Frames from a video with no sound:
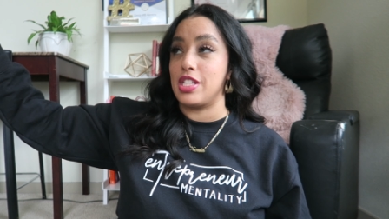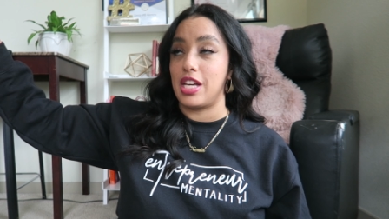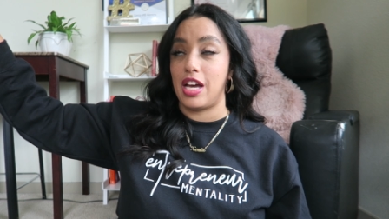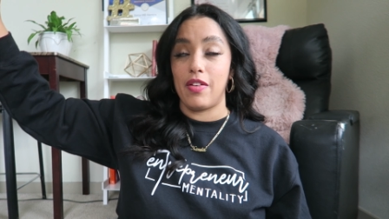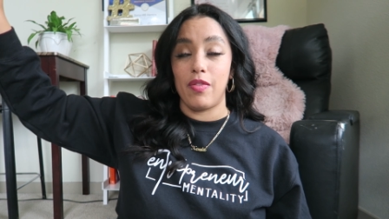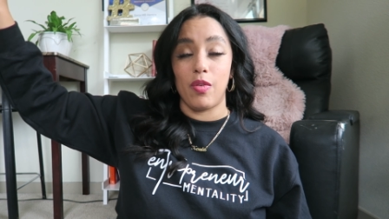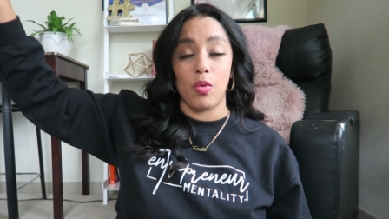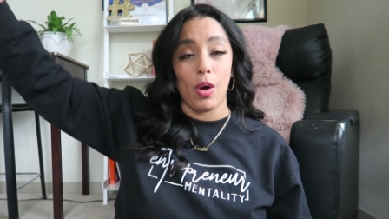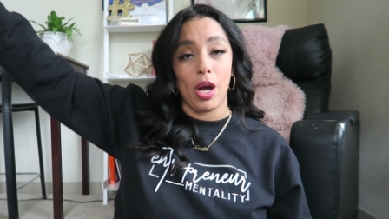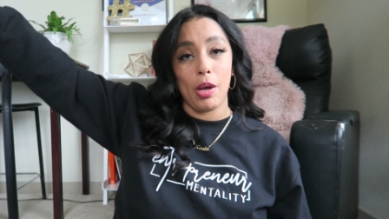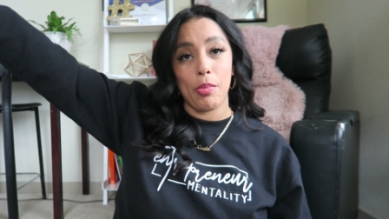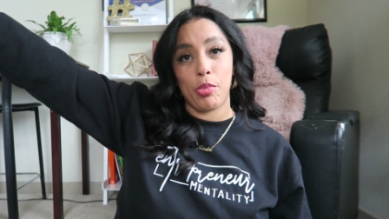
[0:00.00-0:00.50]
I
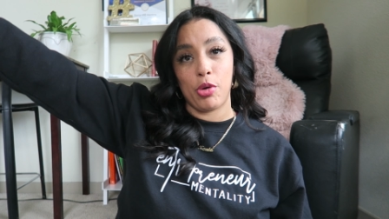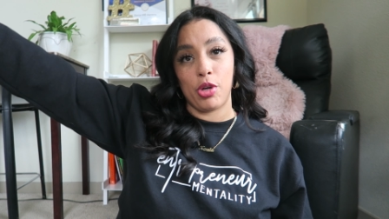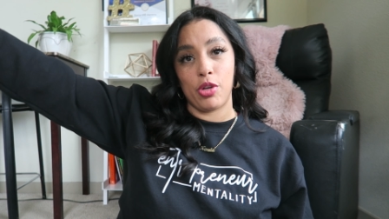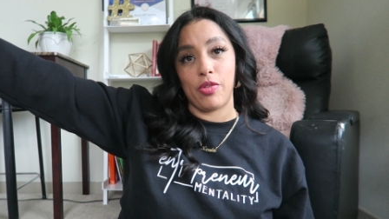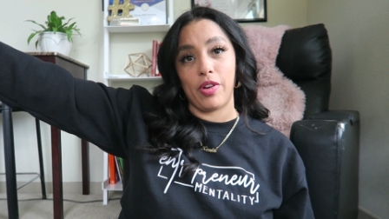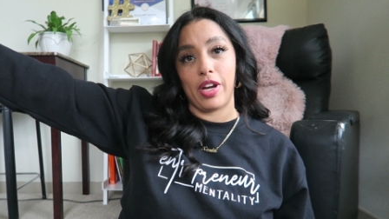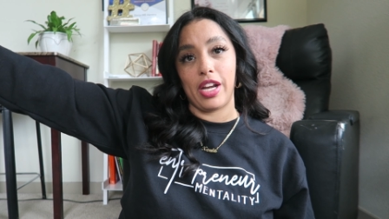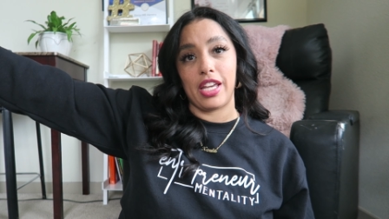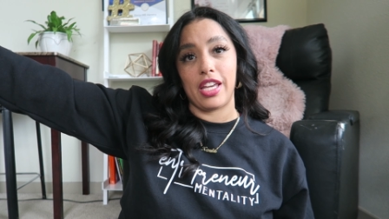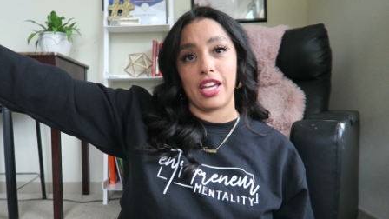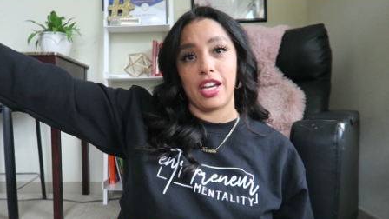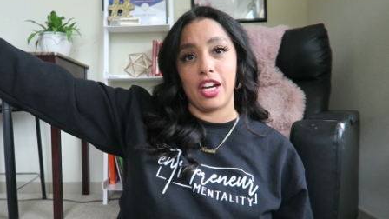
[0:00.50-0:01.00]
have a whiteboard
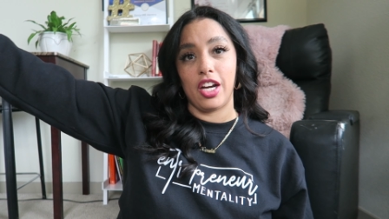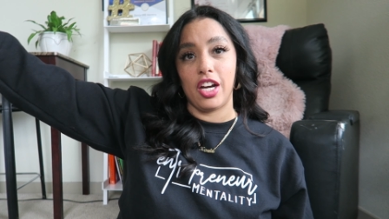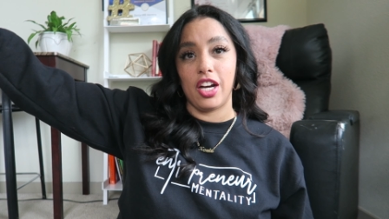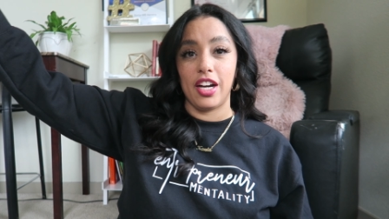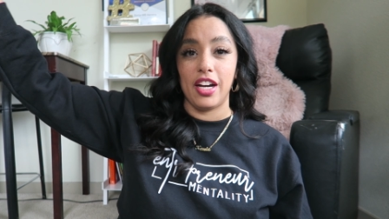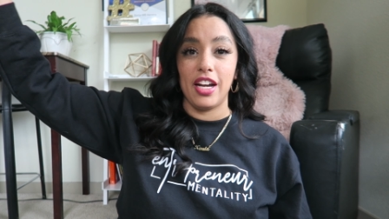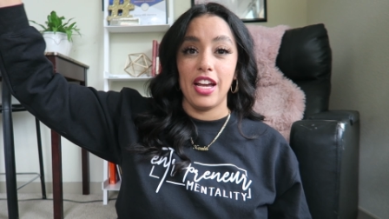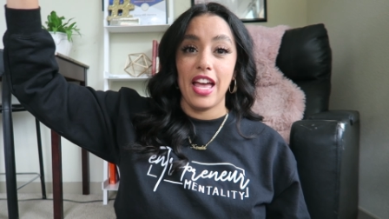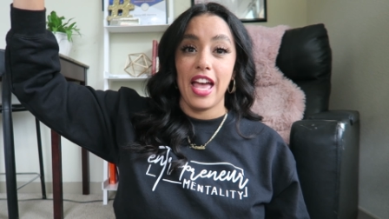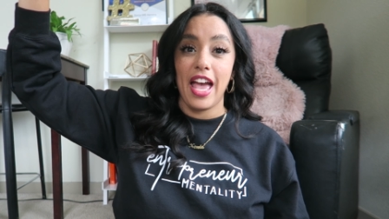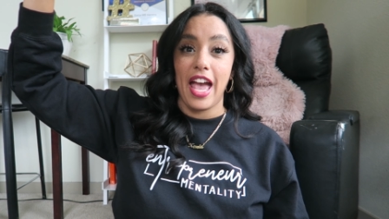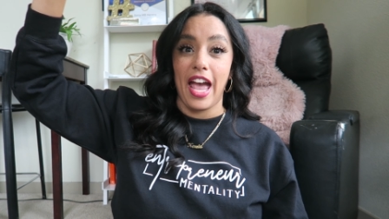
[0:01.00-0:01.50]
right
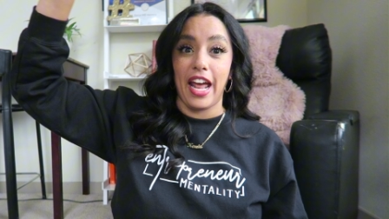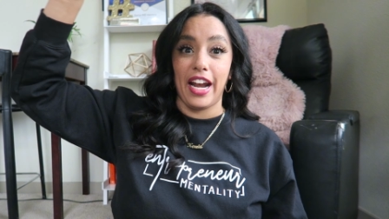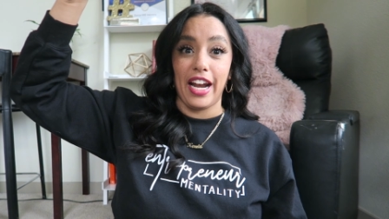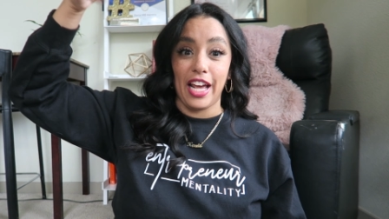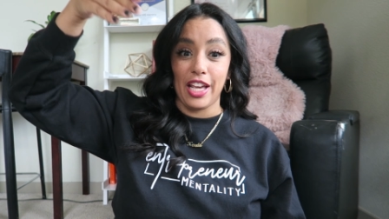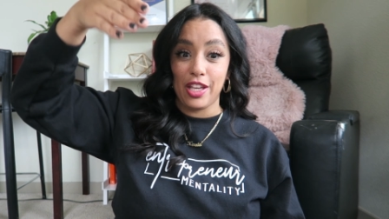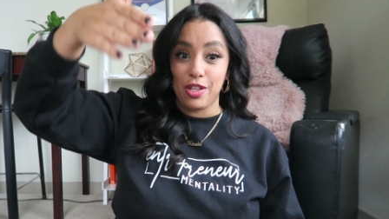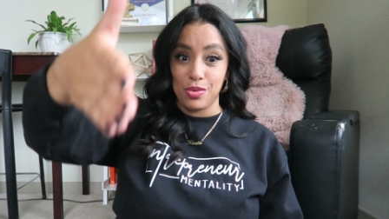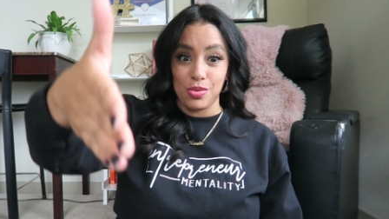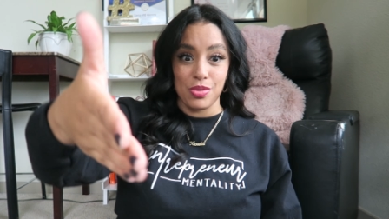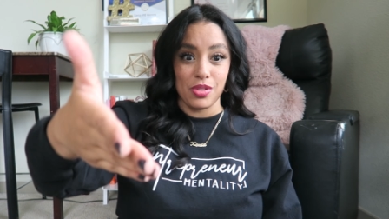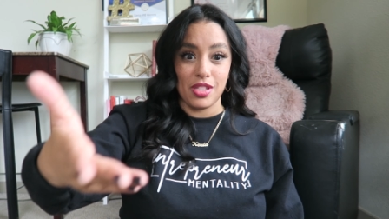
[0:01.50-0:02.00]
here, and
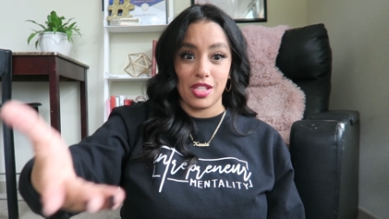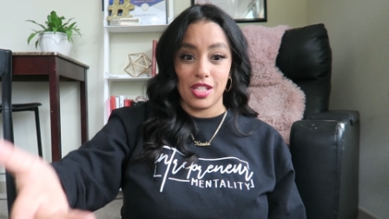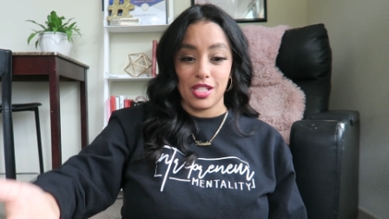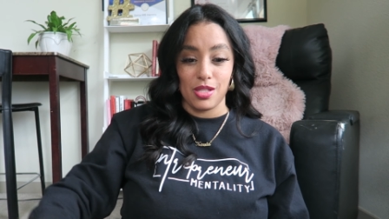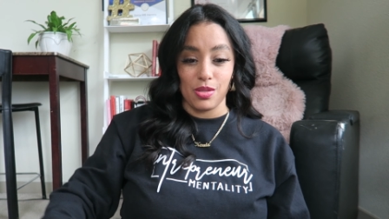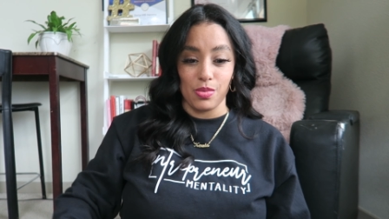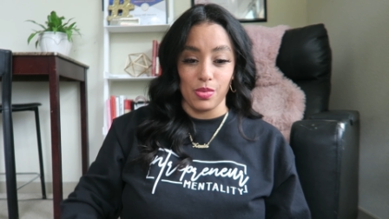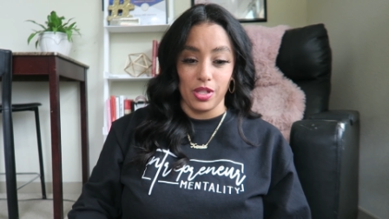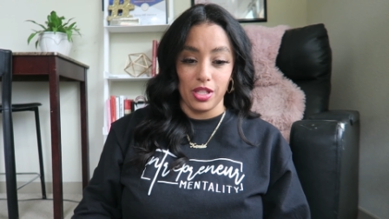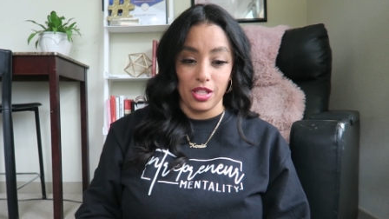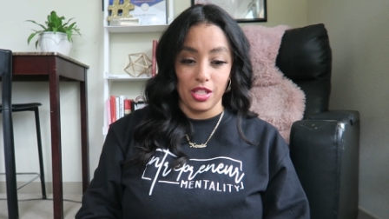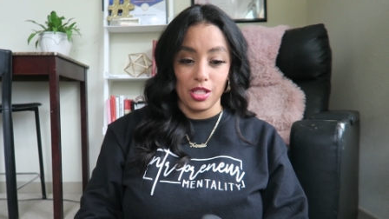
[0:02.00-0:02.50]
I use
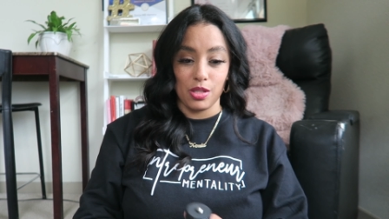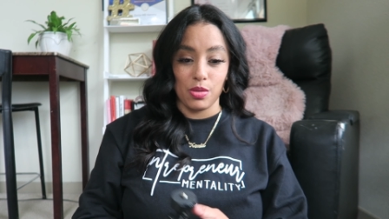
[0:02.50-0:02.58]
this one.